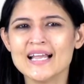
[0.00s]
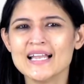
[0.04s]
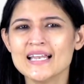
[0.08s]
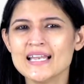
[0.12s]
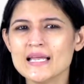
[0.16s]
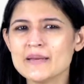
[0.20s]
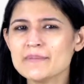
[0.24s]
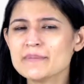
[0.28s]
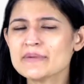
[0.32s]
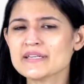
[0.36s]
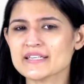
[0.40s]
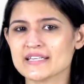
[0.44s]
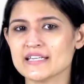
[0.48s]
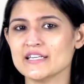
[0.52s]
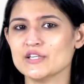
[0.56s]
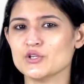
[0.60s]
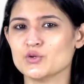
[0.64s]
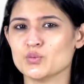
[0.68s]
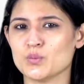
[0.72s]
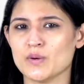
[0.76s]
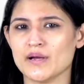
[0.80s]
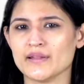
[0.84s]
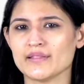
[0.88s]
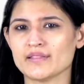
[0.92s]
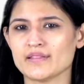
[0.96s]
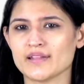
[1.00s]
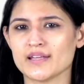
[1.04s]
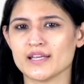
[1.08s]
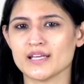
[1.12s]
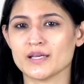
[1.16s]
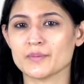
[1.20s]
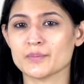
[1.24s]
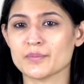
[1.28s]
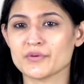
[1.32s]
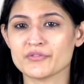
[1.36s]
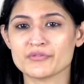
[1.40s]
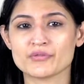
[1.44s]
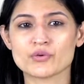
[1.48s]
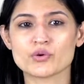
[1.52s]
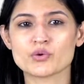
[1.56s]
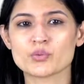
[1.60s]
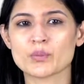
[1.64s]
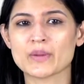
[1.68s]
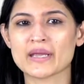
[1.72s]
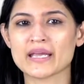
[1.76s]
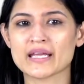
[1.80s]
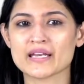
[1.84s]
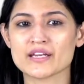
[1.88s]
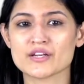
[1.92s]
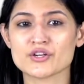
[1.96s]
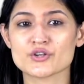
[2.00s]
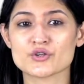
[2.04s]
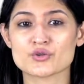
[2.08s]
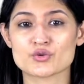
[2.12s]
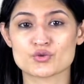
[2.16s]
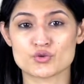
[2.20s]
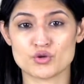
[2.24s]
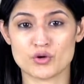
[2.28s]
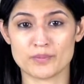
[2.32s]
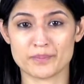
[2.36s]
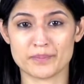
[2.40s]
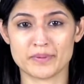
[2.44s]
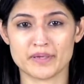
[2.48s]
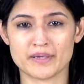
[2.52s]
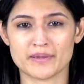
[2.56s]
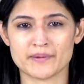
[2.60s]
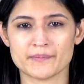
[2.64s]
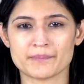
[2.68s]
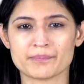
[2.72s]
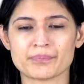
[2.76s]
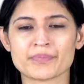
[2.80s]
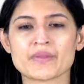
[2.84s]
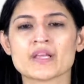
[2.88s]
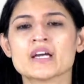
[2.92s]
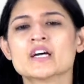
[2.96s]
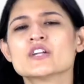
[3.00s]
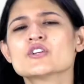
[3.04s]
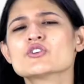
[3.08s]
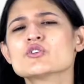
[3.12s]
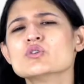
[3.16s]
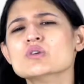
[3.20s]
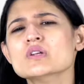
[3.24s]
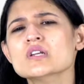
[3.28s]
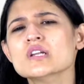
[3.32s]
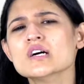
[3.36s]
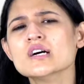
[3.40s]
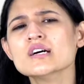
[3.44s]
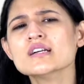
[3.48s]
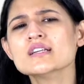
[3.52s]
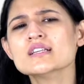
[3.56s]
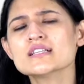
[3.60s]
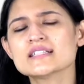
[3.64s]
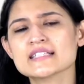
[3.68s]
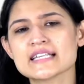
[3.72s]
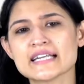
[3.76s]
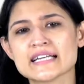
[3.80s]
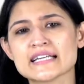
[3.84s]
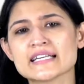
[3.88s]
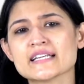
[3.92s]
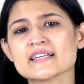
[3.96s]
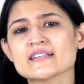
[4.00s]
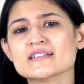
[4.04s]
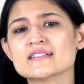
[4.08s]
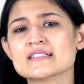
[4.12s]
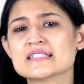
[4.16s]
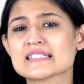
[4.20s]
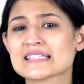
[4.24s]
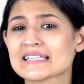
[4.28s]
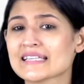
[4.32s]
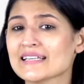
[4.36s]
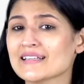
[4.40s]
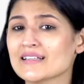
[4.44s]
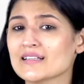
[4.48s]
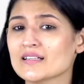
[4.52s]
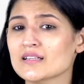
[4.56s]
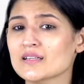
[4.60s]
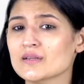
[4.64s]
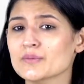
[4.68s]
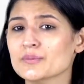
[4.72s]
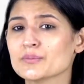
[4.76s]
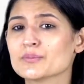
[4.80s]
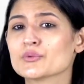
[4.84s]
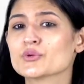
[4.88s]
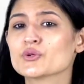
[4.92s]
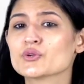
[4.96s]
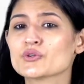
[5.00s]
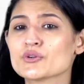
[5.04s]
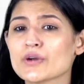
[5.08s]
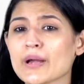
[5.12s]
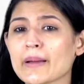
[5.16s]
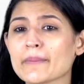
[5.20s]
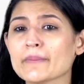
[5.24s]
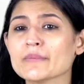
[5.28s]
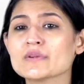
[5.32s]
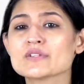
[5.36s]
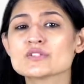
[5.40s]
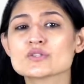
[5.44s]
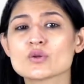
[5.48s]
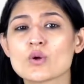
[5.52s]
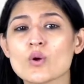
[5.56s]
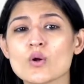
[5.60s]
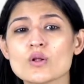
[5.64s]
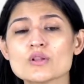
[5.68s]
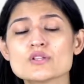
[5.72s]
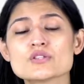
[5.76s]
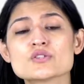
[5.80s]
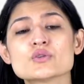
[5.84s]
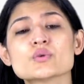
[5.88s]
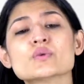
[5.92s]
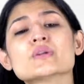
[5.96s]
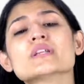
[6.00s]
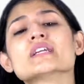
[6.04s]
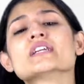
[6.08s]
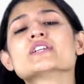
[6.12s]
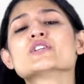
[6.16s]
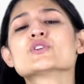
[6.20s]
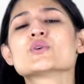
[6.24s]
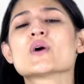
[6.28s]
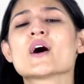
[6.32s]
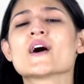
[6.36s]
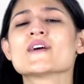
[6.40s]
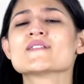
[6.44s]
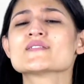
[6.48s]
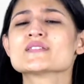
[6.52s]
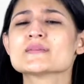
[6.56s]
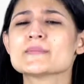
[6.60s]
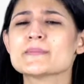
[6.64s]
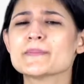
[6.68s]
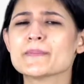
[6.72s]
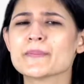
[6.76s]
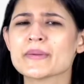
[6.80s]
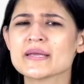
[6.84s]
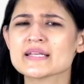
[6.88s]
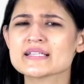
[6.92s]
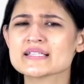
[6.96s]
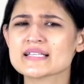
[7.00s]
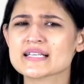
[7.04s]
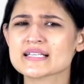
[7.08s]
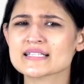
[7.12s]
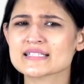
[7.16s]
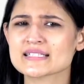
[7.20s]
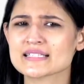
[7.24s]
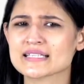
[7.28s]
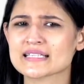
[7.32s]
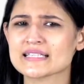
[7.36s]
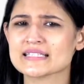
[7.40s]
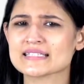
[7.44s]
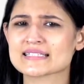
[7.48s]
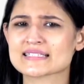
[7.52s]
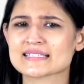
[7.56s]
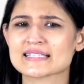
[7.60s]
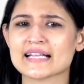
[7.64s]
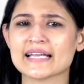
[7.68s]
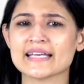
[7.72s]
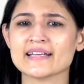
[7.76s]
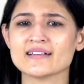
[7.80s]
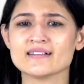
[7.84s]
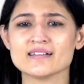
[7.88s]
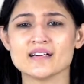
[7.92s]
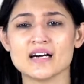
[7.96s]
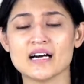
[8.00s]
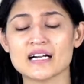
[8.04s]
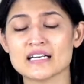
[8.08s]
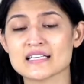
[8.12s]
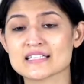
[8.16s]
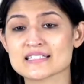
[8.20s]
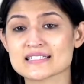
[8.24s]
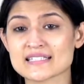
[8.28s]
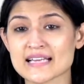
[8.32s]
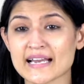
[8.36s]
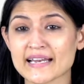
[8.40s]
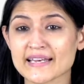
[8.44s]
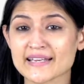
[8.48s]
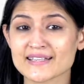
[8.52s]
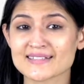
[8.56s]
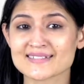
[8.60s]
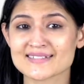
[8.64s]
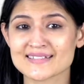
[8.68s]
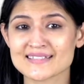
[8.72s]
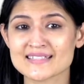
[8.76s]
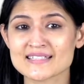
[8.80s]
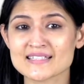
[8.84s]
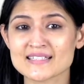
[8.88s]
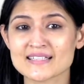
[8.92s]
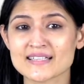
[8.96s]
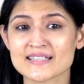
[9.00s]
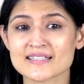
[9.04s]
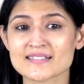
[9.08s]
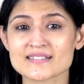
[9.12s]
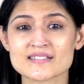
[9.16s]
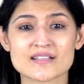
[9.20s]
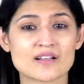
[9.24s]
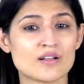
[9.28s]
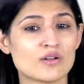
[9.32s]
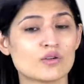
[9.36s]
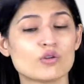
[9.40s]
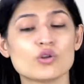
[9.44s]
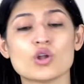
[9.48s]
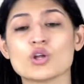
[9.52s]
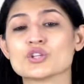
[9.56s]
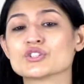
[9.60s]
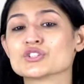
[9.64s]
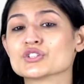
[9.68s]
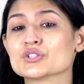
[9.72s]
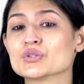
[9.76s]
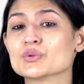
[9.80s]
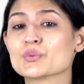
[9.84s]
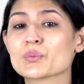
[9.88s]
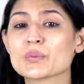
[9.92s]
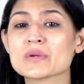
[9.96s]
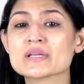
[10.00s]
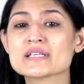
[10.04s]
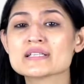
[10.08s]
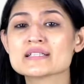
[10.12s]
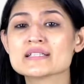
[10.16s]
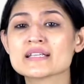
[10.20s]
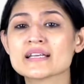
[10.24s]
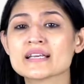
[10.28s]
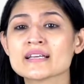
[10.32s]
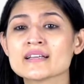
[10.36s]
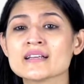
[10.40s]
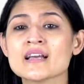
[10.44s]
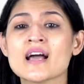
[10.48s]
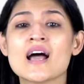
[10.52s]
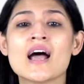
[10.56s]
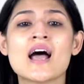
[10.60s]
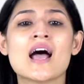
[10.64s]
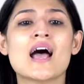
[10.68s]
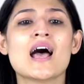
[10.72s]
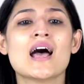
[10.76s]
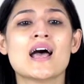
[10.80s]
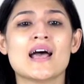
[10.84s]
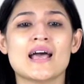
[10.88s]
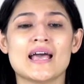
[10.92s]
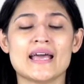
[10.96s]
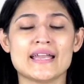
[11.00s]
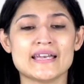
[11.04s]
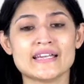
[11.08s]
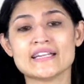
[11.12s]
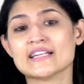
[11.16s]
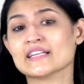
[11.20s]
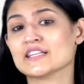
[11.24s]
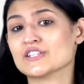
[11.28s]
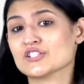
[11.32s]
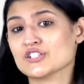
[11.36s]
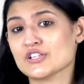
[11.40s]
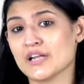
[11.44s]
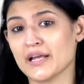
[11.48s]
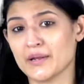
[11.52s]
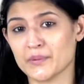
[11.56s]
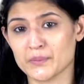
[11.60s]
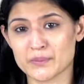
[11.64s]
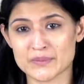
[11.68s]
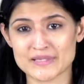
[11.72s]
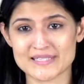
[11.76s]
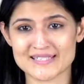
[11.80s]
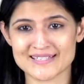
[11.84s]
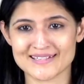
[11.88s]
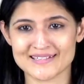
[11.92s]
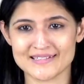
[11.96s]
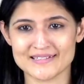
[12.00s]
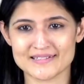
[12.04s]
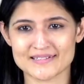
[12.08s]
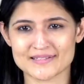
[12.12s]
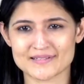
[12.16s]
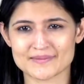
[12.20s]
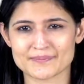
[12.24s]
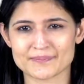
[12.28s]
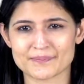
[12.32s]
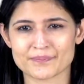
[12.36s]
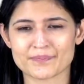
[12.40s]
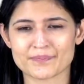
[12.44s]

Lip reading: Let me tell you one thing before we get into topic. To learn a technical skill, programmers also need to have some basic skills like understanding syntax, logical reasoning, and English language skills.